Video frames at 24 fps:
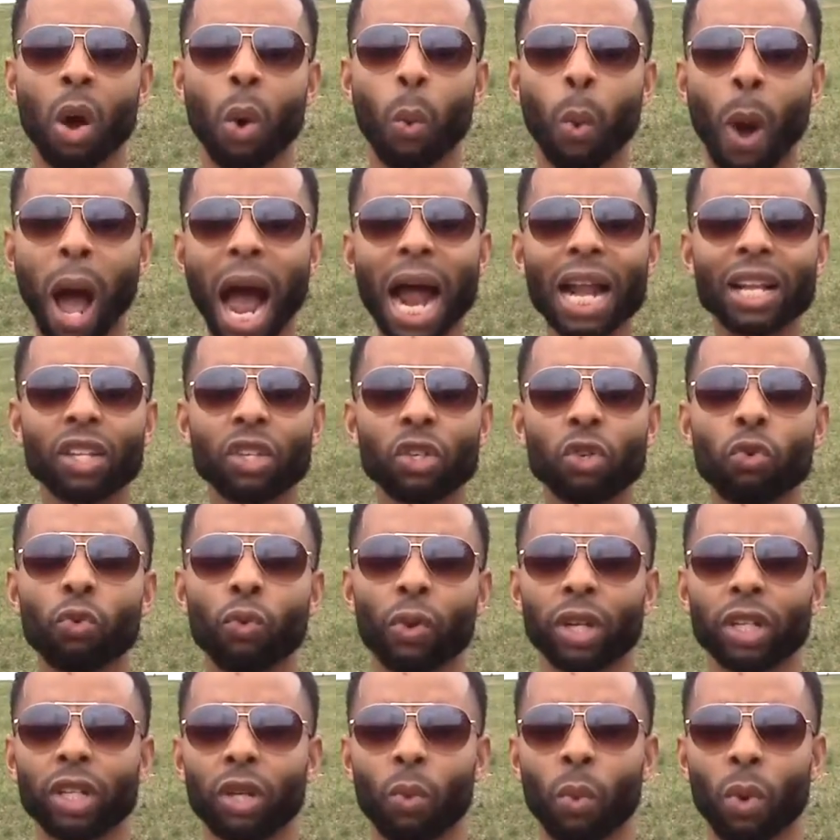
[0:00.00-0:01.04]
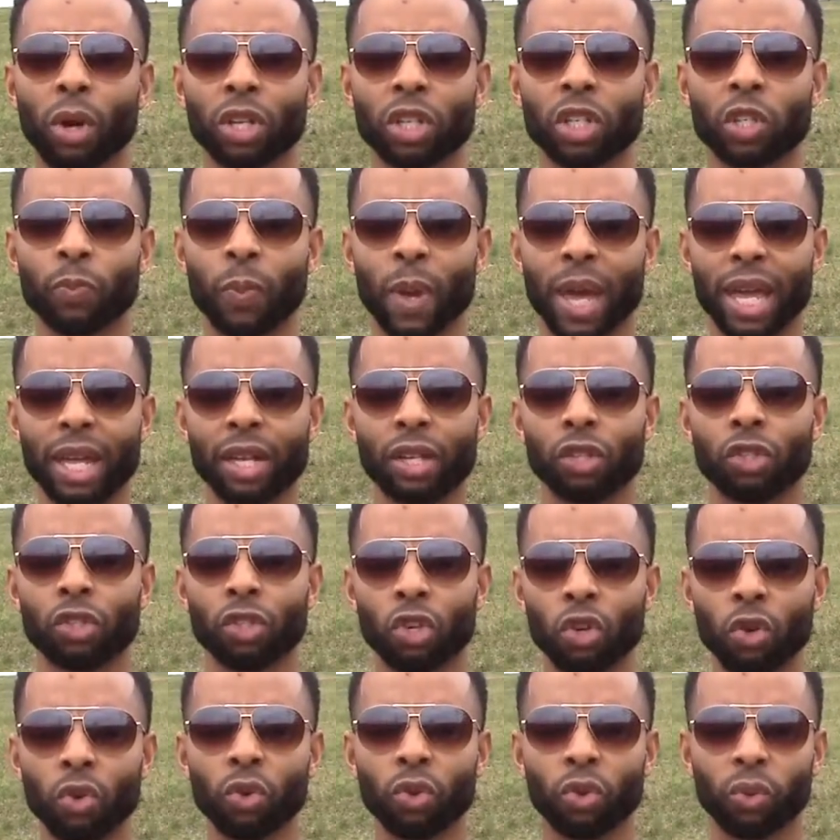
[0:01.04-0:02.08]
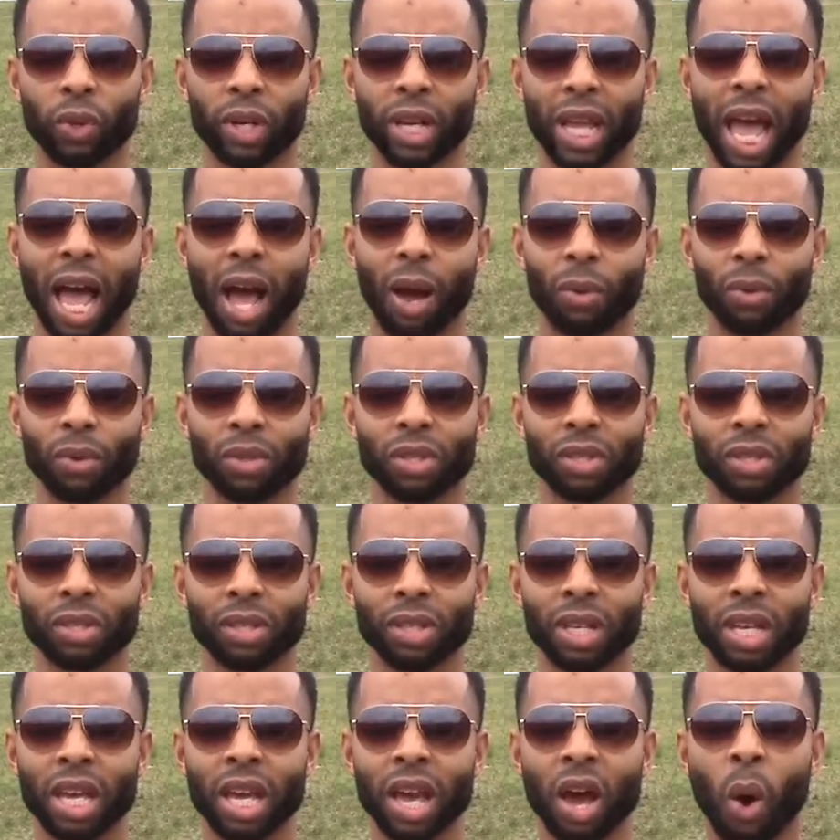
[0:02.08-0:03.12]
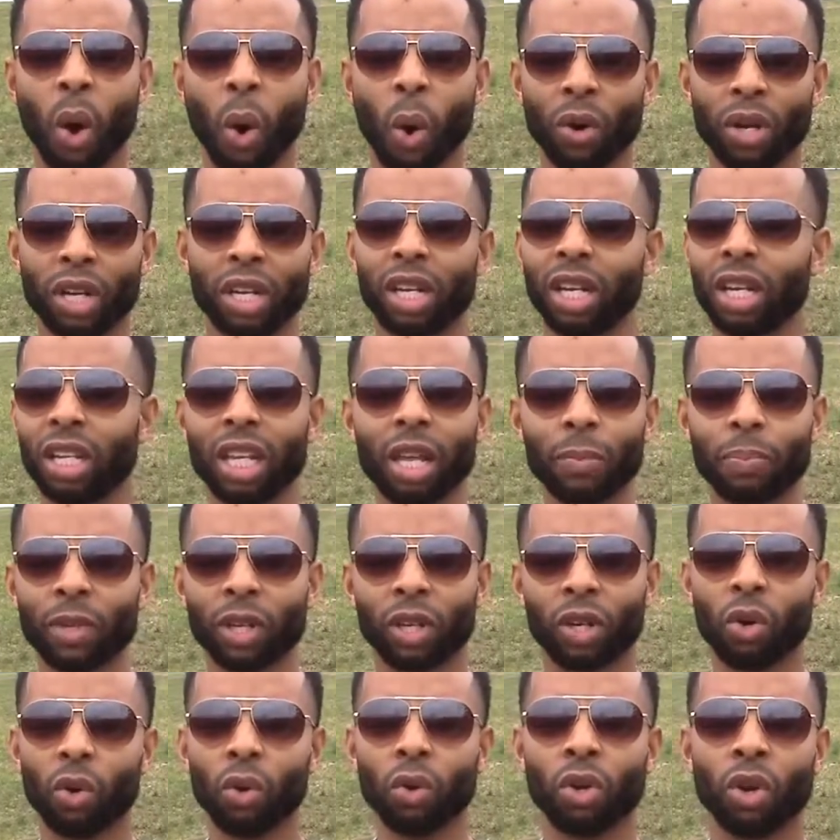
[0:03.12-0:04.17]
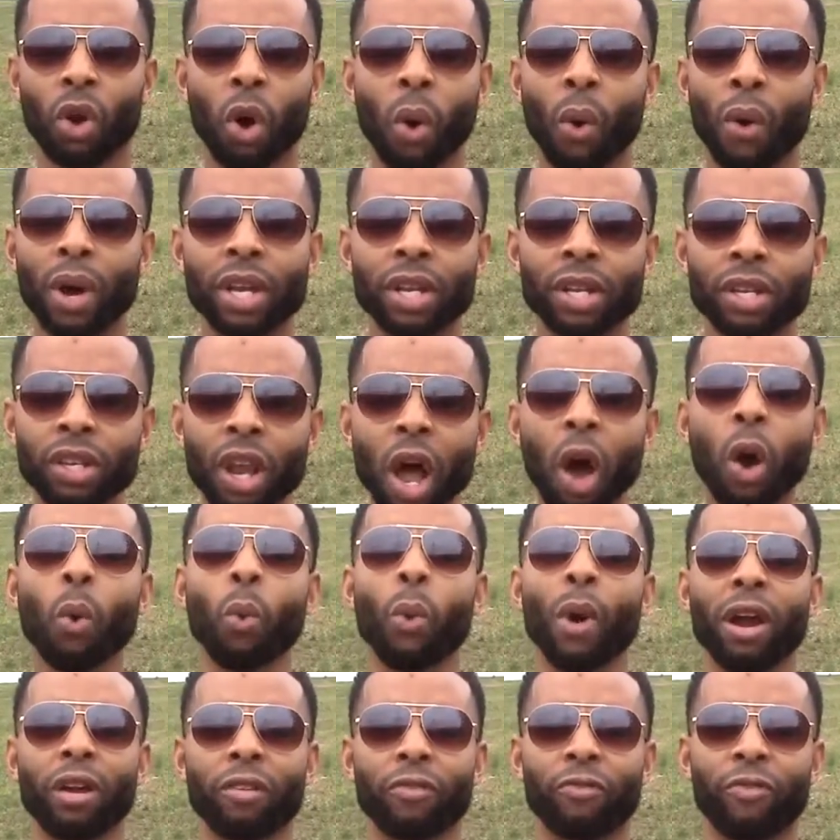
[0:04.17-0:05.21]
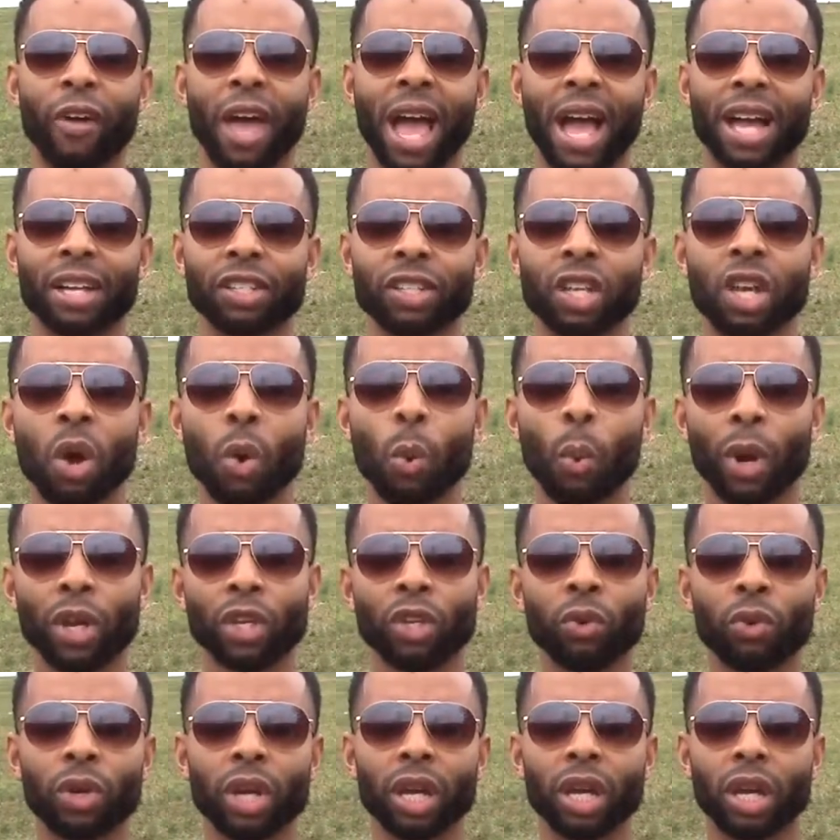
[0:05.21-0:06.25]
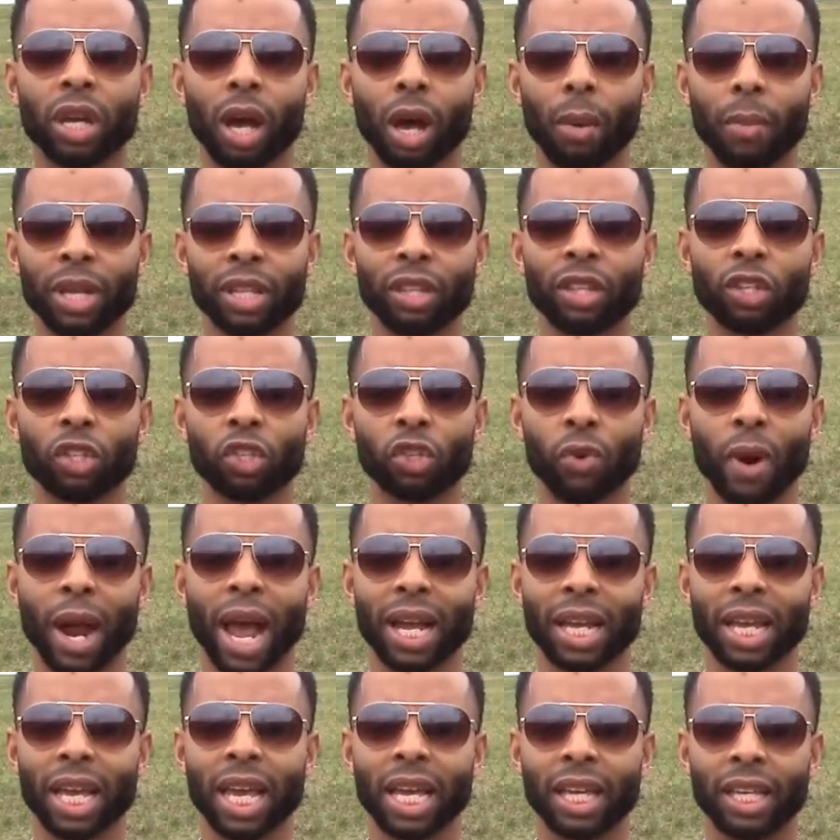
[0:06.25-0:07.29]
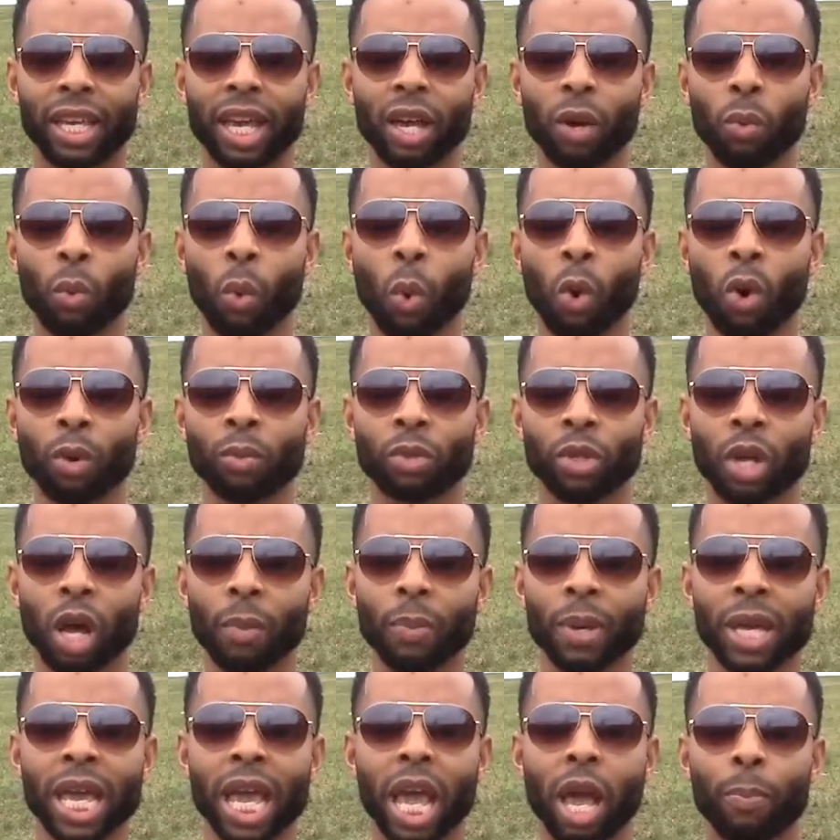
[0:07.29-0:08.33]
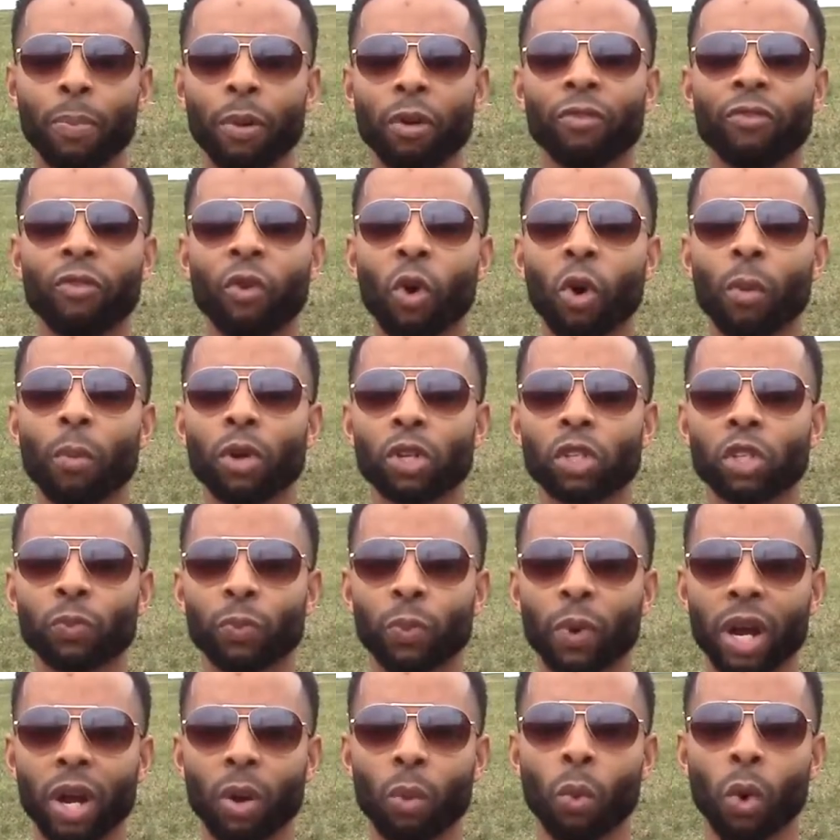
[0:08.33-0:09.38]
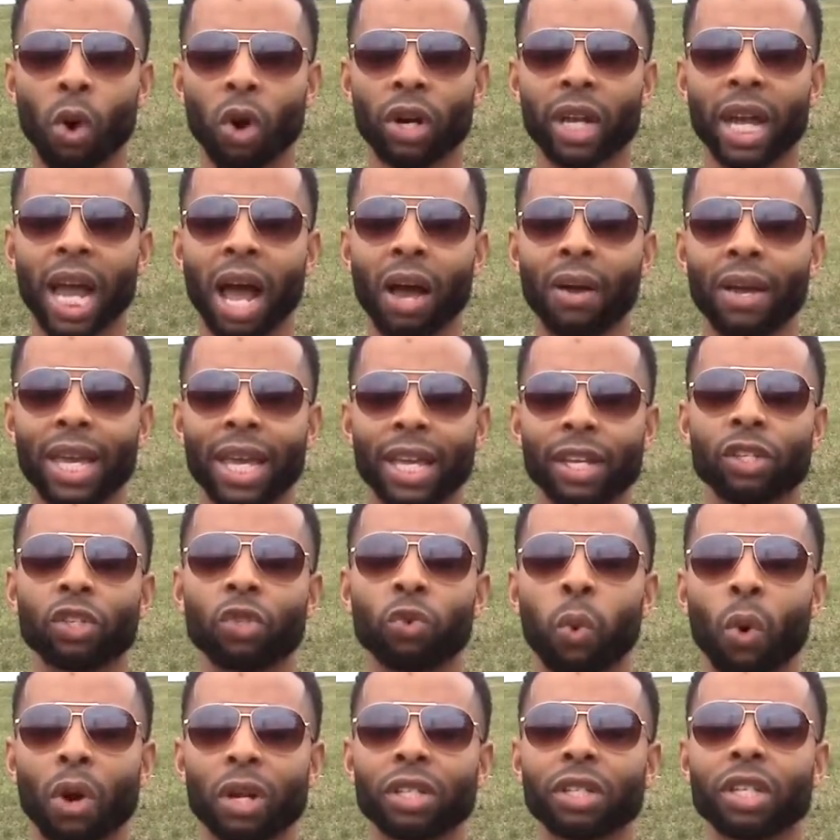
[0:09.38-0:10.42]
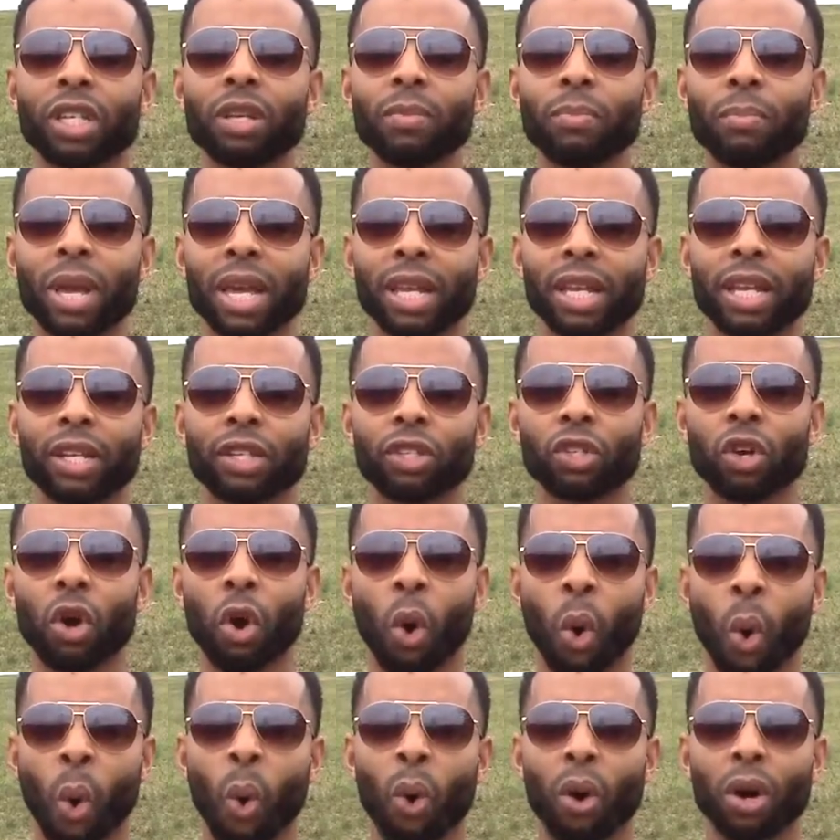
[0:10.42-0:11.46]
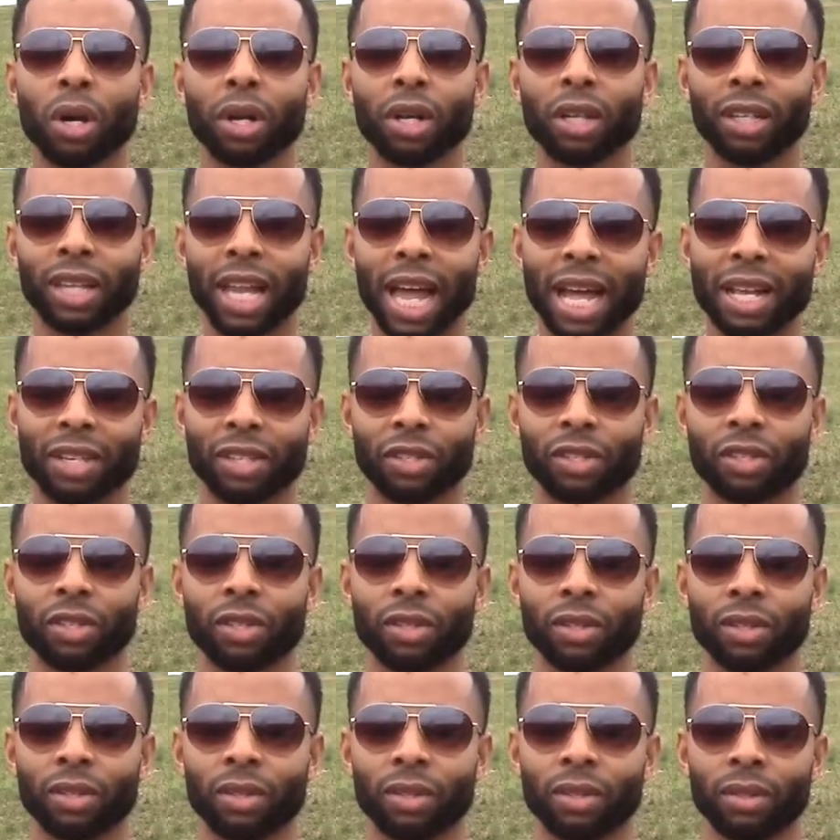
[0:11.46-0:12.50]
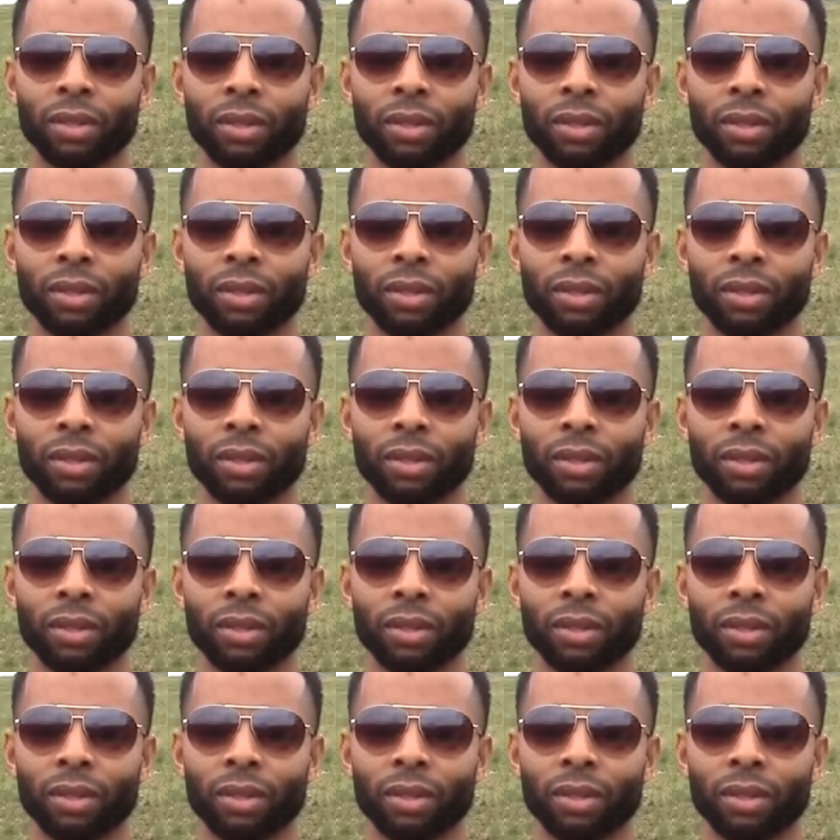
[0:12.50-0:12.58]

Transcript: Why do you really want to spend two, three hours on an elliptical going nowhere fast when you can come hit the track, get warmed up, and perform a sprint workout in 20 minutes or less?